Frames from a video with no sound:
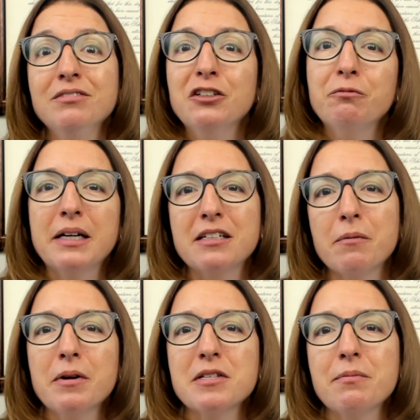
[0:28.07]
you've picked
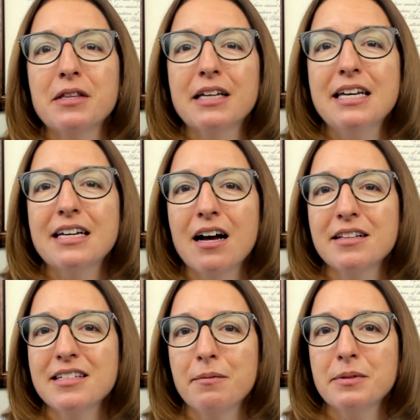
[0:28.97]
up on some of the key
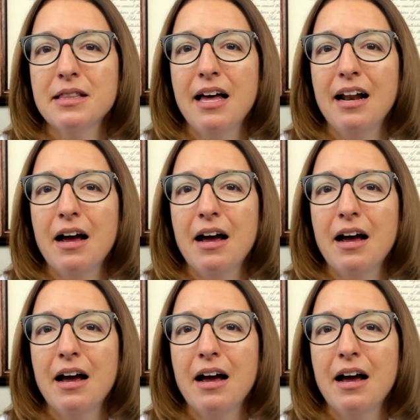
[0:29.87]
concepts that